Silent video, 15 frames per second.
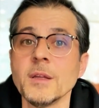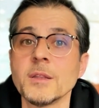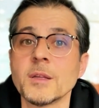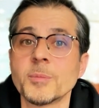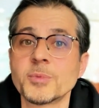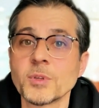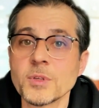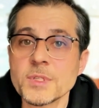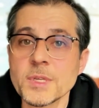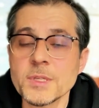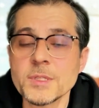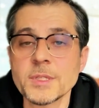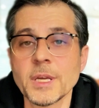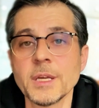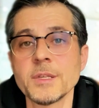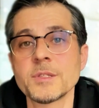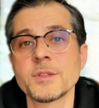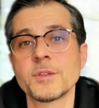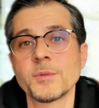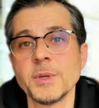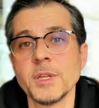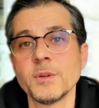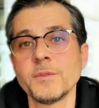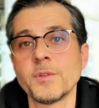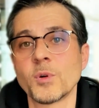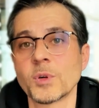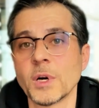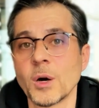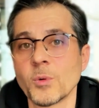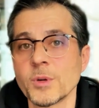The process takes 3 to
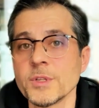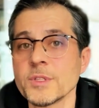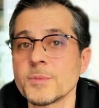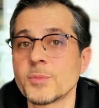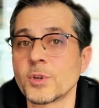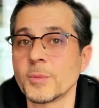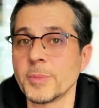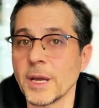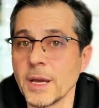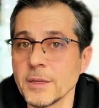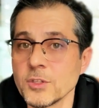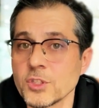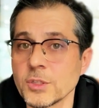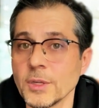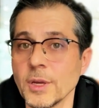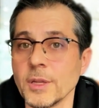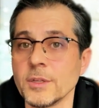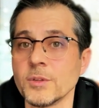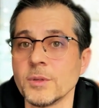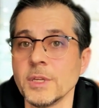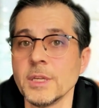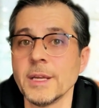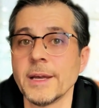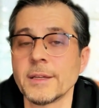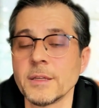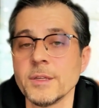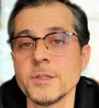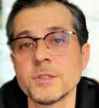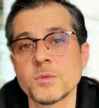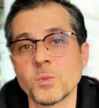4 hours per batch and you need at
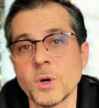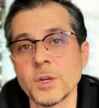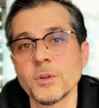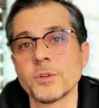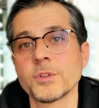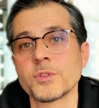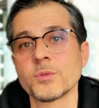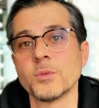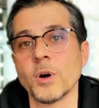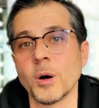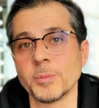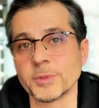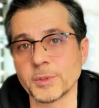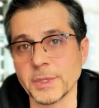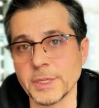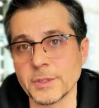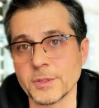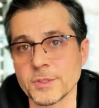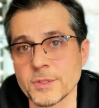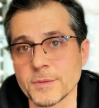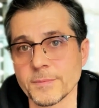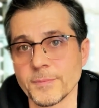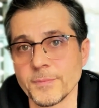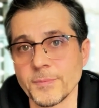least one or two operators.